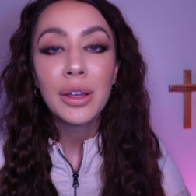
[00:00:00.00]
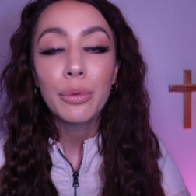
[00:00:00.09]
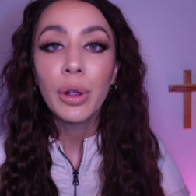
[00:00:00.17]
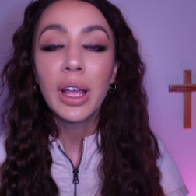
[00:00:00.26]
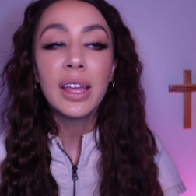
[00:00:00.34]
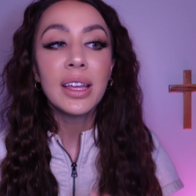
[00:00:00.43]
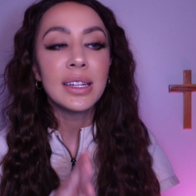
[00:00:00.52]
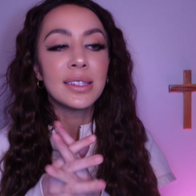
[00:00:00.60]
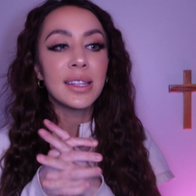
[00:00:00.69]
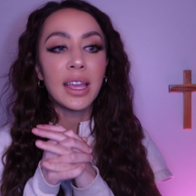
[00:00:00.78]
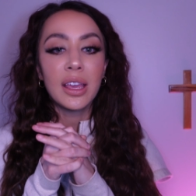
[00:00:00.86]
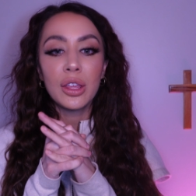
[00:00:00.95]
right? It's
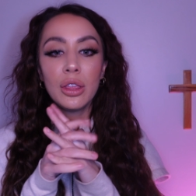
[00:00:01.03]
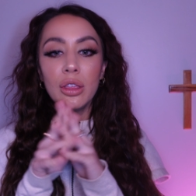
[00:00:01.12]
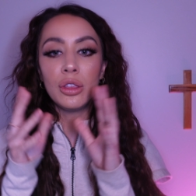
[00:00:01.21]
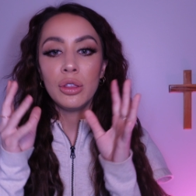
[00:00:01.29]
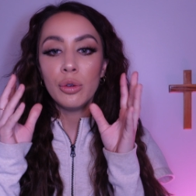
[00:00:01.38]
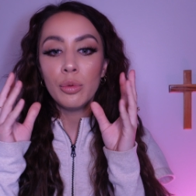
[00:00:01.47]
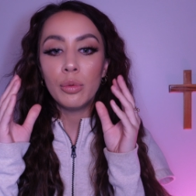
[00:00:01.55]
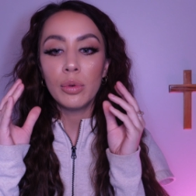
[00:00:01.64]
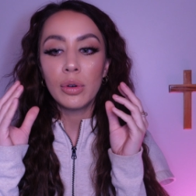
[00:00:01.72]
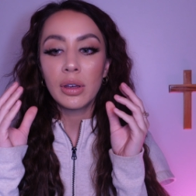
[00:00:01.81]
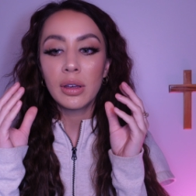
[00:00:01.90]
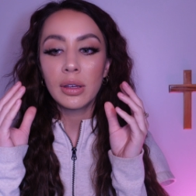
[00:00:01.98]
like you
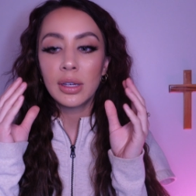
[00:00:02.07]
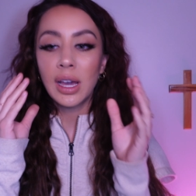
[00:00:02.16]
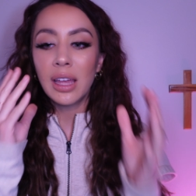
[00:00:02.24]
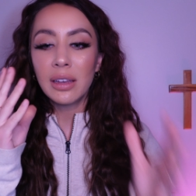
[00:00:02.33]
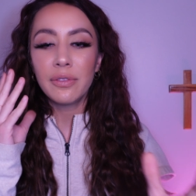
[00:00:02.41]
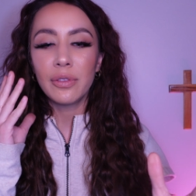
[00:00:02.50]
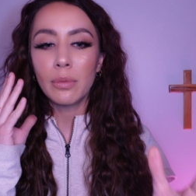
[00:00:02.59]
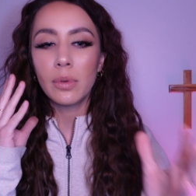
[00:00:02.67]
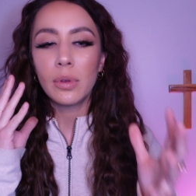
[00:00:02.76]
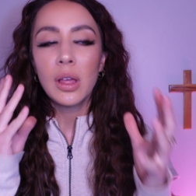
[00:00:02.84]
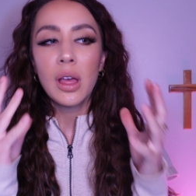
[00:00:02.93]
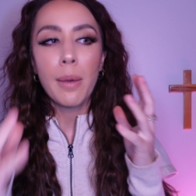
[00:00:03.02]
kind of
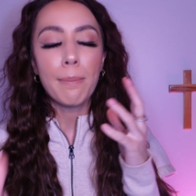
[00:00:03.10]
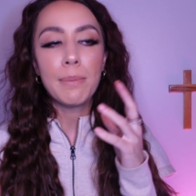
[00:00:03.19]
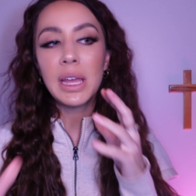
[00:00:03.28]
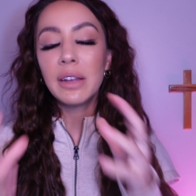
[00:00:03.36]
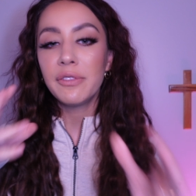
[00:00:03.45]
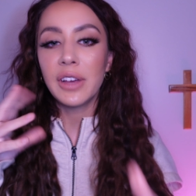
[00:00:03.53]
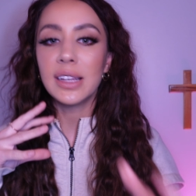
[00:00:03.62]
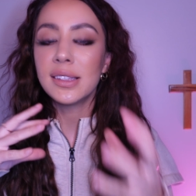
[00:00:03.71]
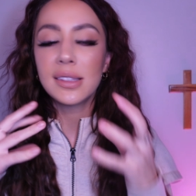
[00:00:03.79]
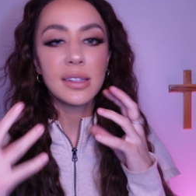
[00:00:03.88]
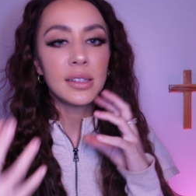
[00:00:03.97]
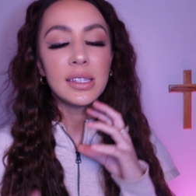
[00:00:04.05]

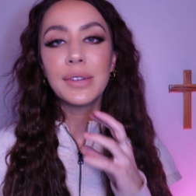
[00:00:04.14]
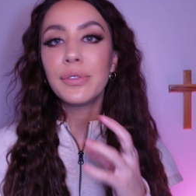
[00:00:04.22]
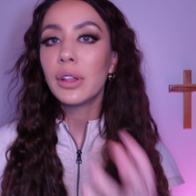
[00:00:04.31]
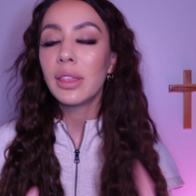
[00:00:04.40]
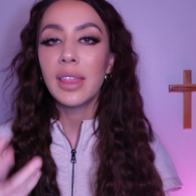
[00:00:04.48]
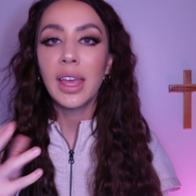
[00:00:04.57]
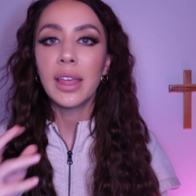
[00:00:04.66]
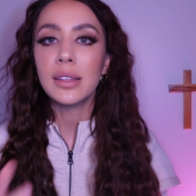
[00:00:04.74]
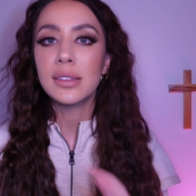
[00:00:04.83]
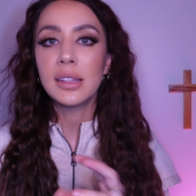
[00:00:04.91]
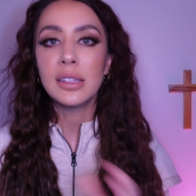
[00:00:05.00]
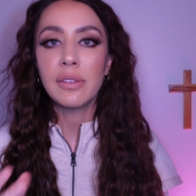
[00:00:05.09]
manifest different
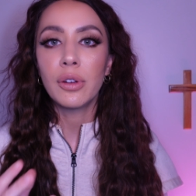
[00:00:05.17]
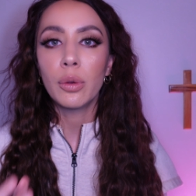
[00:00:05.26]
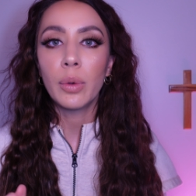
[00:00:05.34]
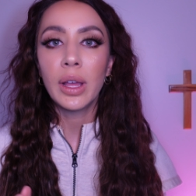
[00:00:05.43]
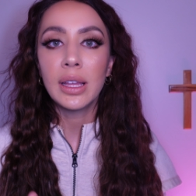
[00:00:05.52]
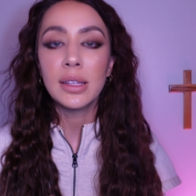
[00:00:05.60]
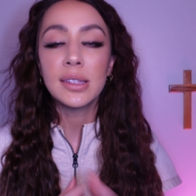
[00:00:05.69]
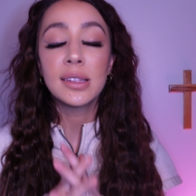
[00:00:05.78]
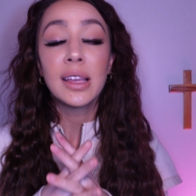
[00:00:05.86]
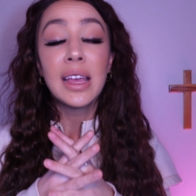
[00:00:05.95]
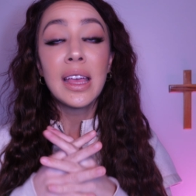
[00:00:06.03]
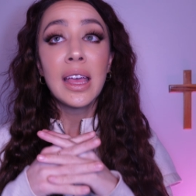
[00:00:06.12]
things in different ways.
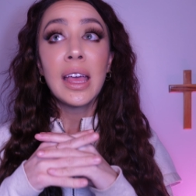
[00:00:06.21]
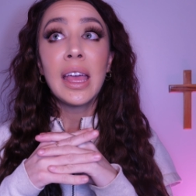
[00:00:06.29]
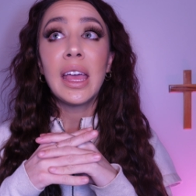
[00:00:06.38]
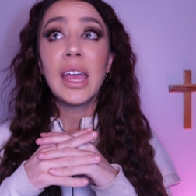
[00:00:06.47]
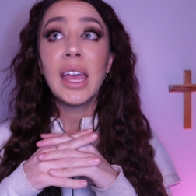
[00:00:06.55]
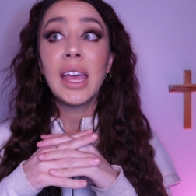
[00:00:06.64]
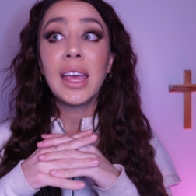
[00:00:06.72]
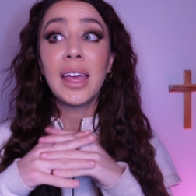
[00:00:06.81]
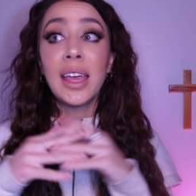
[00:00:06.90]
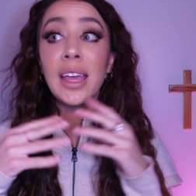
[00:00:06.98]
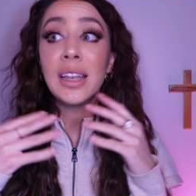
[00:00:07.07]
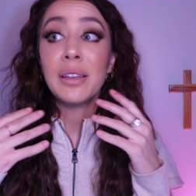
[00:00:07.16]

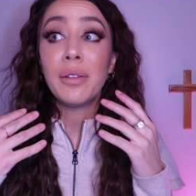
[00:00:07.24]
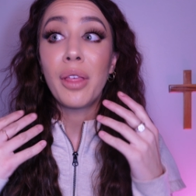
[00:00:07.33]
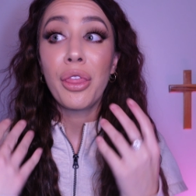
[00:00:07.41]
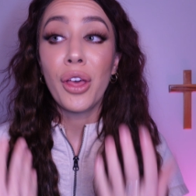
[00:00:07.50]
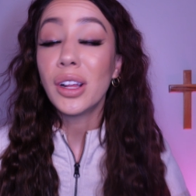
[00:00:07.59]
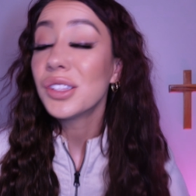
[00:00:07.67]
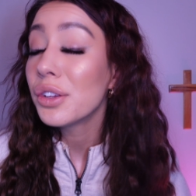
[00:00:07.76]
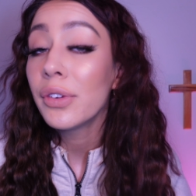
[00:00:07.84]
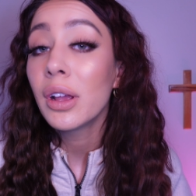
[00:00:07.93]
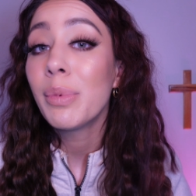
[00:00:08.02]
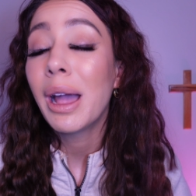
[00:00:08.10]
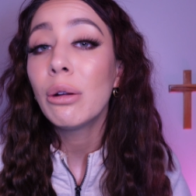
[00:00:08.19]
And thoughts are
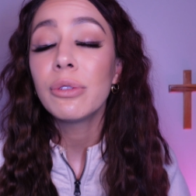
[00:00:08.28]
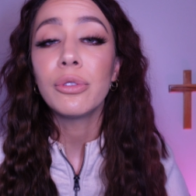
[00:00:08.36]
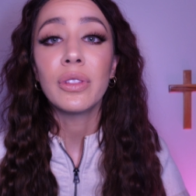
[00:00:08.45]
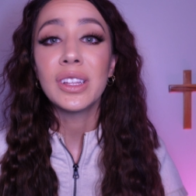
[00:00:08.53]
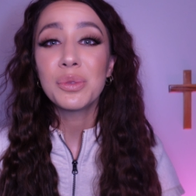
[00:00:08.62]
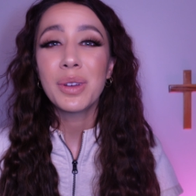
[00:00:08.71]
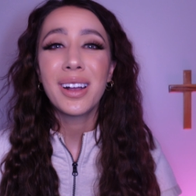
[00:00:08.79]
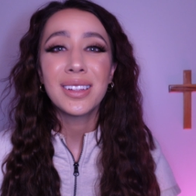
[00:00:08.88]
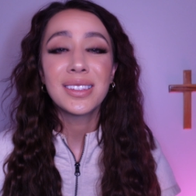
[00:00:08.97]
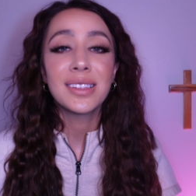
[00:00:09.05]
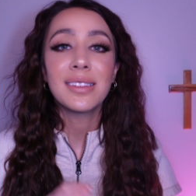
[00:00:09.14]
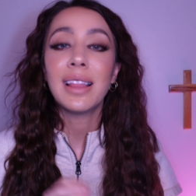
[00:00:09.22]
very powerful. That's what
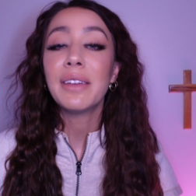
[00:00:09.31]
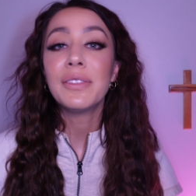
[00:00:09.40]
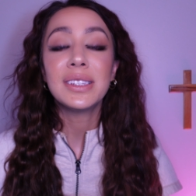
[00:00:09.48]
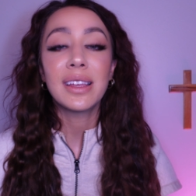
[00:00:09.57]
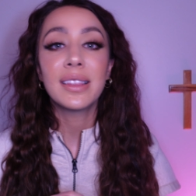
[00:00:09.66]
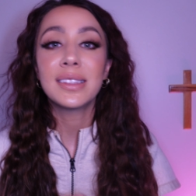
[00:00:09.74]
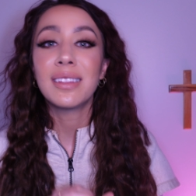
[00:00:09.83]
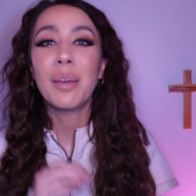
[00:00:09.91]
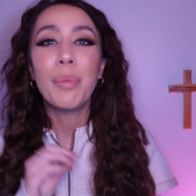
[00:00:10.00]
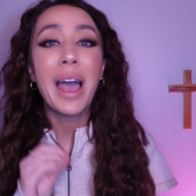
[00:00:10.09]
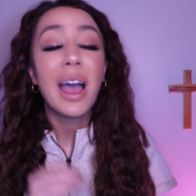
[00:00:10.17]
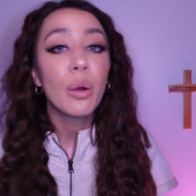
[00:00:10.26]
God says life and death is in the
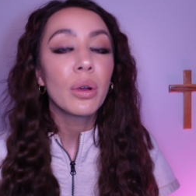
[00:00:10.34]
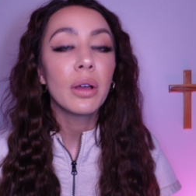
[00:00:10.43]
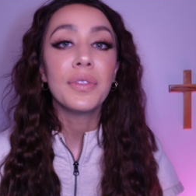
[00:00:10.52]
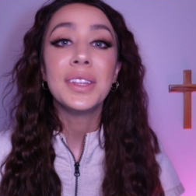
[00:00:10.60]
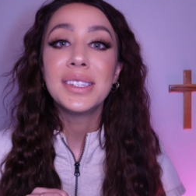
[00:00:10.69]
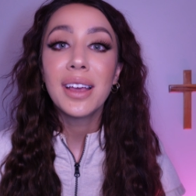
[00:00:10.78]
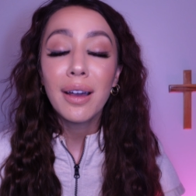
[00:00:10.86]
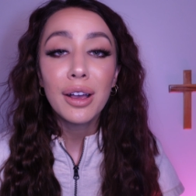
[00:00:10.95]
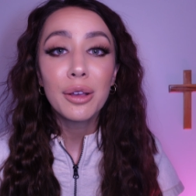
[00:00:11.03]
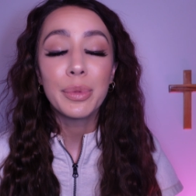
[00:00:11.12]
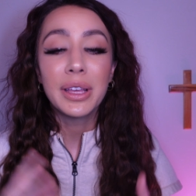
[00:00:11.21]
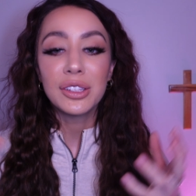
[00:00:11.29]
power of the
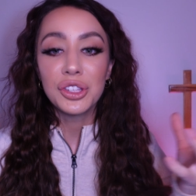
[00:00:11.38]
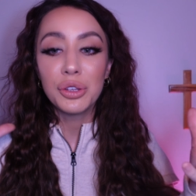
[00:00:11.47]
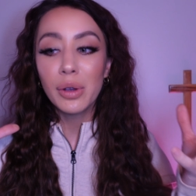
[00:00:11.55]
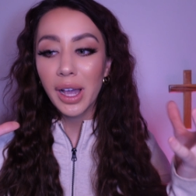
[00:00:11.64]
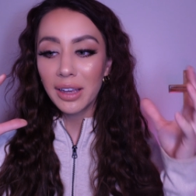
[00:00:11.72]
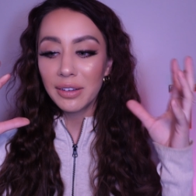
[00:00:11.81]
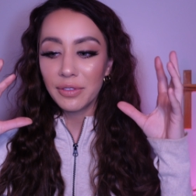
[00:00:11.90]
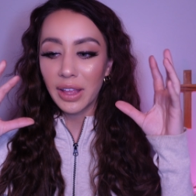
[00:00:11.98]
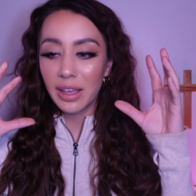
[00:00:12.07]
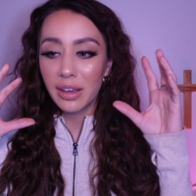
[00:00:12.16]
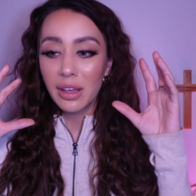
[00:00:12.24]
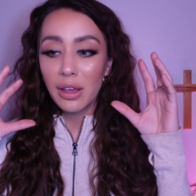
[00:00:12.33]
tongue because you kind of like